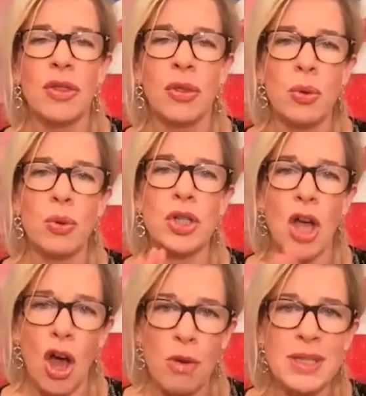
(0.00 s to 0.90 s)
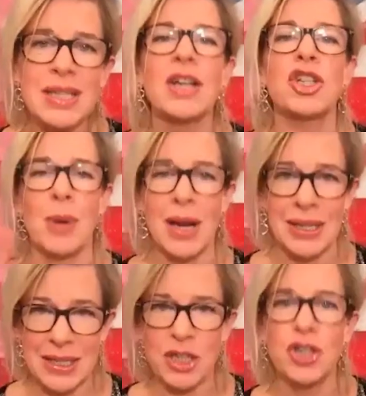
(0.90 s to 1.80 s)
thought
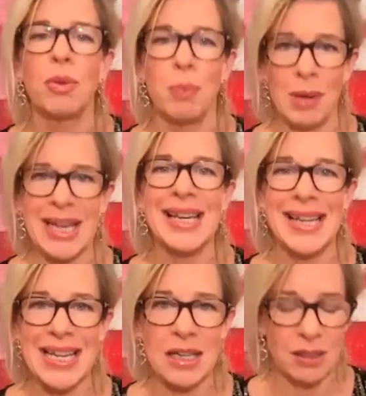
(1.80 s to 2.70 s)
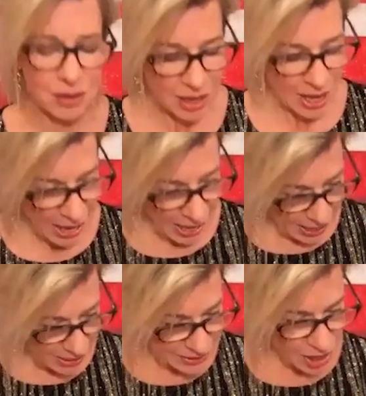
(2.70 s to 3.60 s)
homosexuality should be illegal.
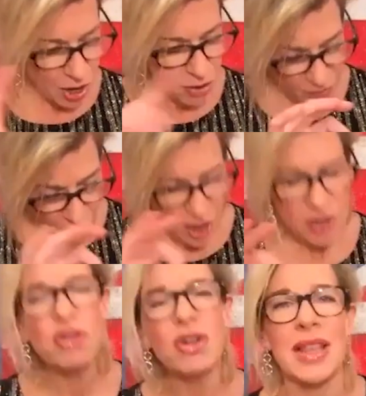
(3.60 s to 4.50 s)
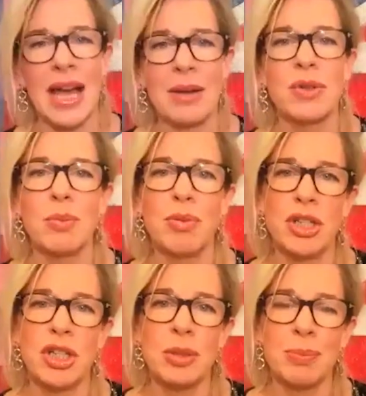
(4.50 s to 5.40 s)
And over 100,000
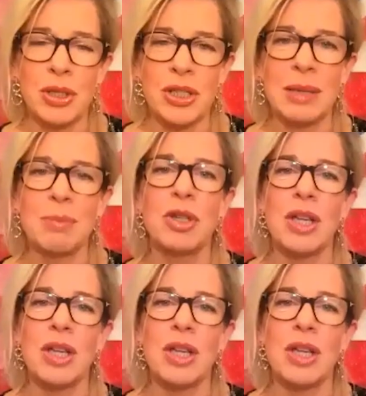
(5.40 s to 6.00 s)
British Muslims